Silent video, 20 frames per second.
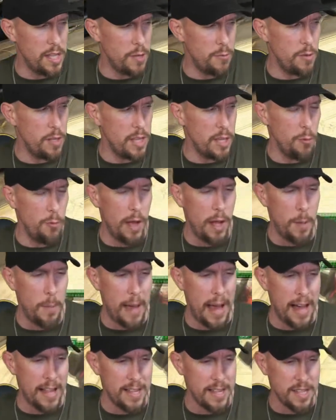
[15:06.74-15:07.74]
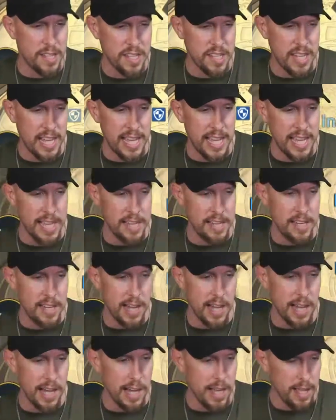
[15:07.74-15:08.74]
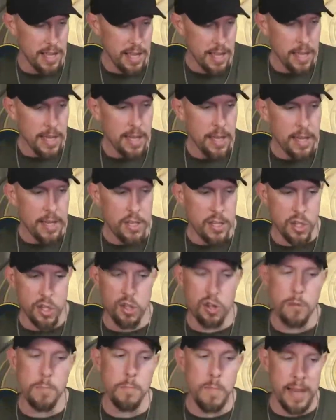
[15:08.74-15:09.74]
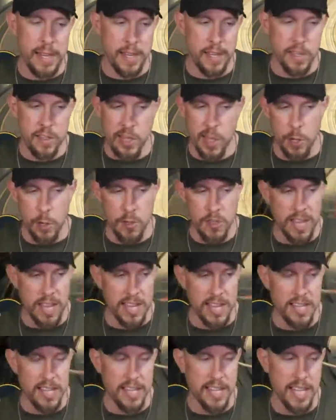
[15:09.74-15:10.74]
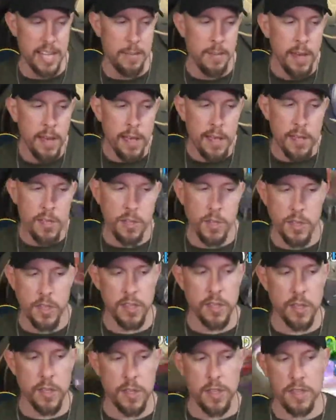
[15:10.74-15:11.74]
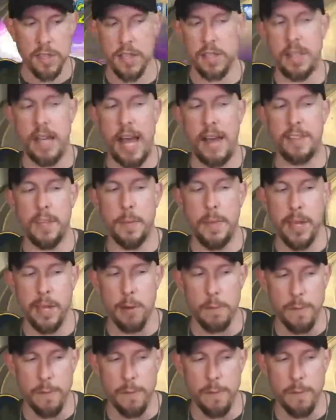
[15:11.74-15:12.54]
really well-balanced and uh, just tremendous go-second team. So this, this doesn't have to be your